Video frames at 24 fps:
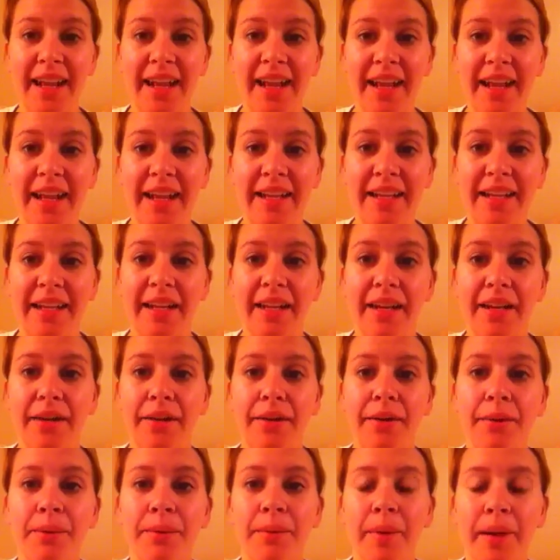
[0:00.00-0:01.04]
a
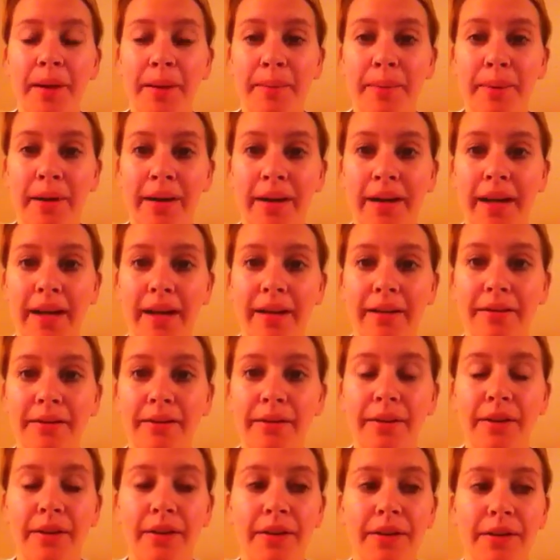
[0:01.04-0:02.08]
weight workout,
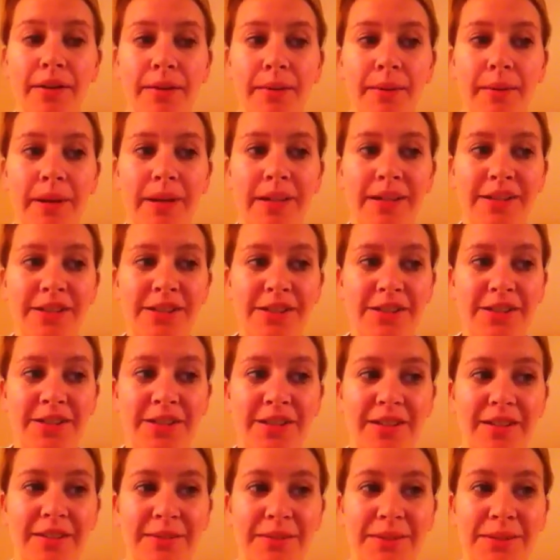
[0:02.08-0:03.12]
which
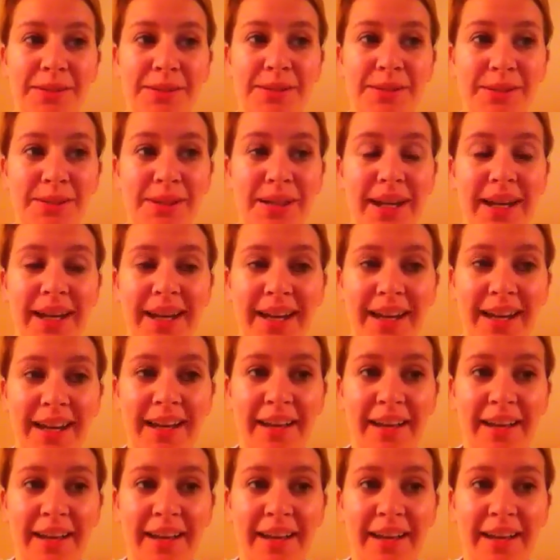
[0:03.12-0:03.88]
was great.